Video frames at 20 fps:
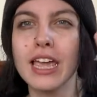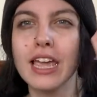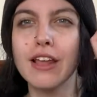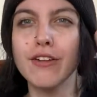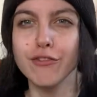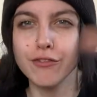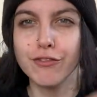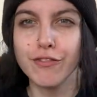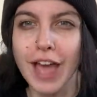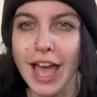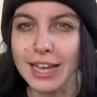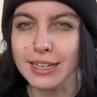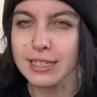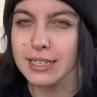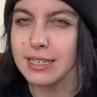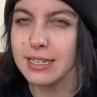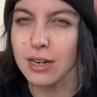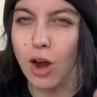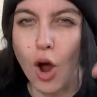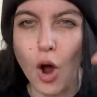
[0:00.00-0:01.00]

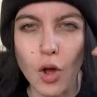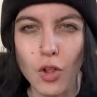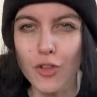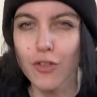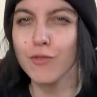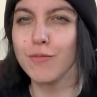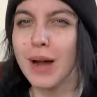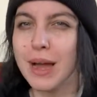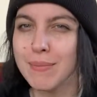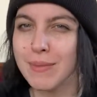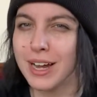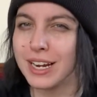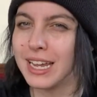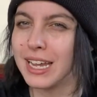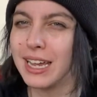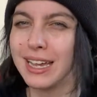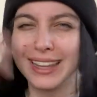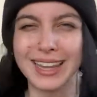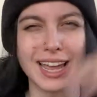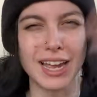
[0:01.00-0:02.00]
invest all of my
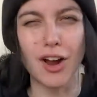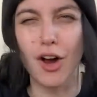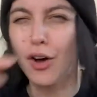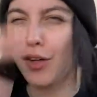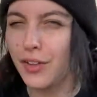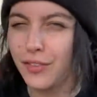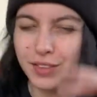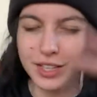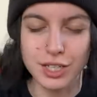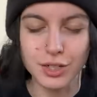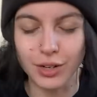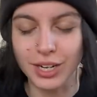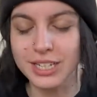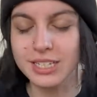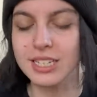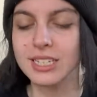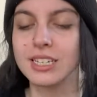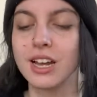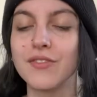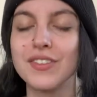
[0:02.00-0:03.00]
money and like all of this
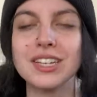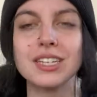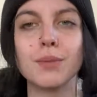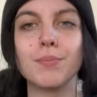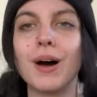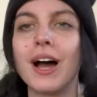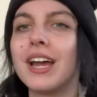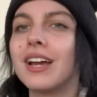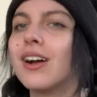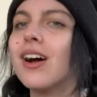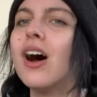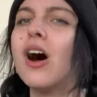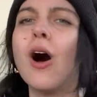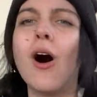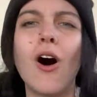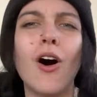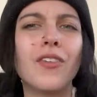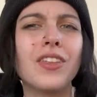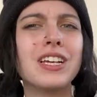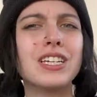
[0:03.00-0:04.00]
crazy stuff into buying
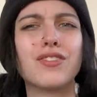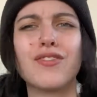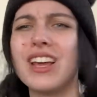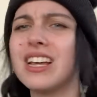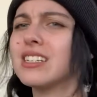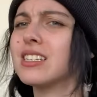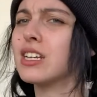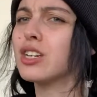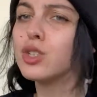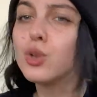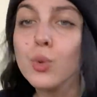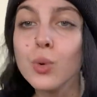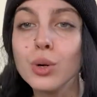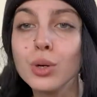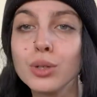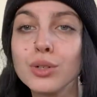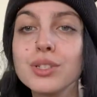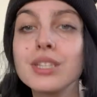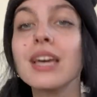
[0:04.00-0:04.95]
all these fancy tools.